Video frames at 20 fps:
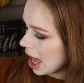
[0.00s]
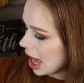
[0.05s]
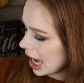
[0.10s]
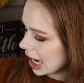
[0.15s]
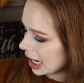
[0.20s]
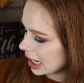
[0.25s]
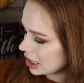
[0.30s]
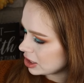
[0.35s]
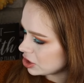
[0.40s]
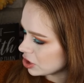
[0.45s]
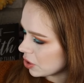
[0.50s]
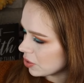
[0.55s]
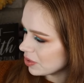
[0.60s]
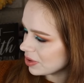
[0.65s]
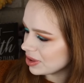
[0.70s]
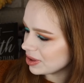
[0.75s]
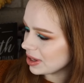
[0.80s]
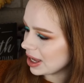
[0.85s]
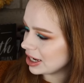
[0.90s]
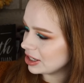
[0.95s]
I
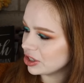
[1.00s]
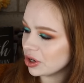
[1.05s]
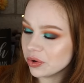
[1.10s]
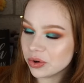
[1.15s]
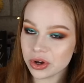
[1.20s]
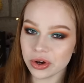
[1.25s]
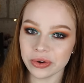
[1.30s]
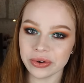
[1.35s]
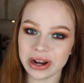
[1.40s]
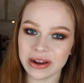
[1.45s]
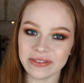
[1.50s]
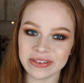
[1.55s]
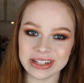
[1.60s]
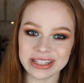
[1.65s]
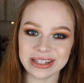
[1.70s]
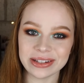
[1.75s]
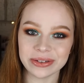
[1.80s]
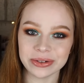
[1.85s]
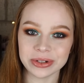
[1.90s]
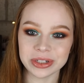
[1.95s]
don't I don't own every
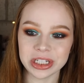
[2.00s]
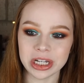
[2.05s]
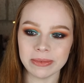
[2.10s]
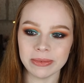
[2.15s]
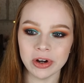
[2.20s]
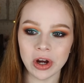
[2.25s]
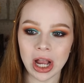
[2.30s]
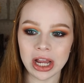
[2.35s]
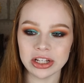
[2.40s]
single shimmer.